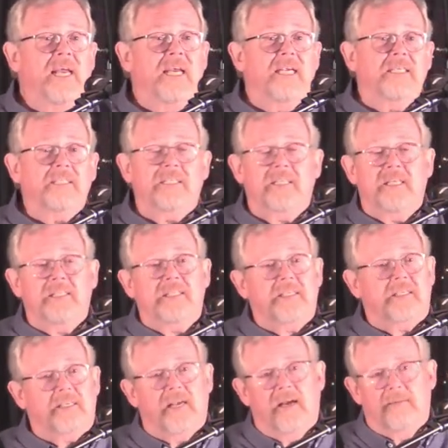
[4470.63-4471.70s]
is that
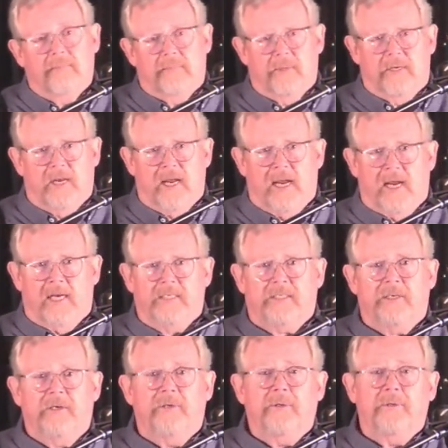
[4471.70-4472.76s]
someday
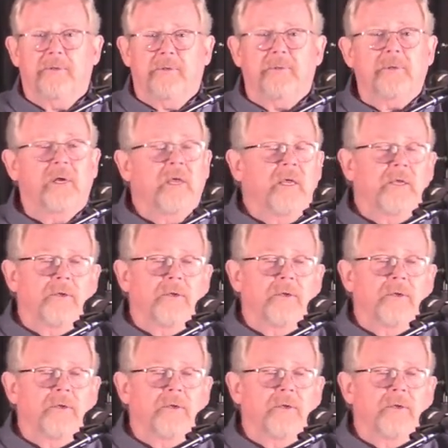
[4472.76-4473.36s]
too